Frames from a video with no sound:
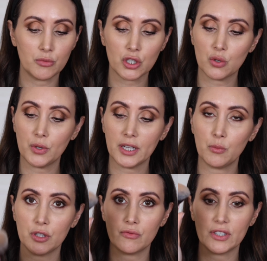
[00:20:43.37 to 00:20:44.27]
I'm just going
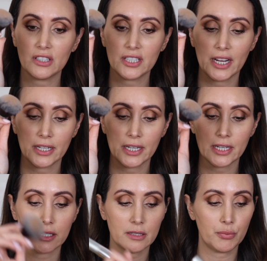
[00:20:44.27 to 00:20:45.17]
in with a Real
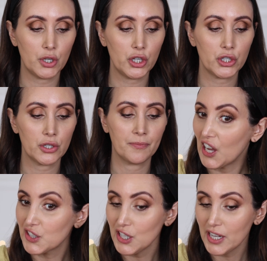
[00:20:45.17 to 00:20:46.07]
Techniques brush.
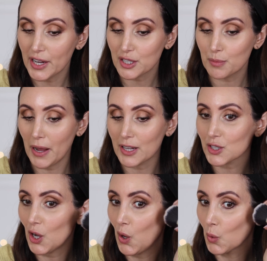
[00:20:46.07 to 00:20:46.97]
I didn't
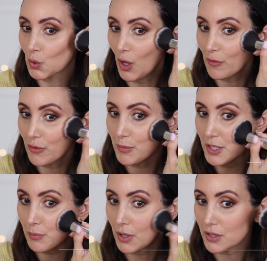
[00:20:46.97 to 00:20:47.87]
expect a whole lot from
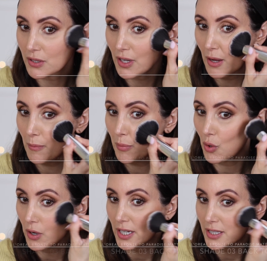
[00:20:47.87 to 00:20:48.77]
this bronzer,
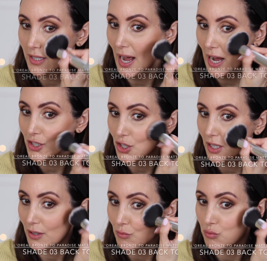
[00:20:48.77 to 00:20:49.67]
but it's
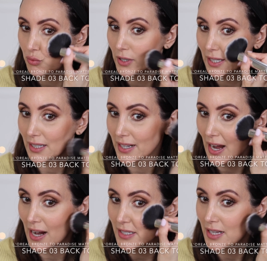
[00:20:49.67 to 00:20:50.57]
actually really
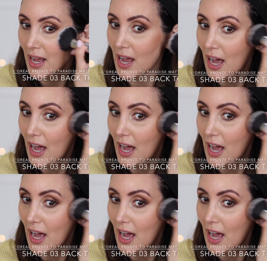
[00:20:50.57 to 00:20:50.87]
nice.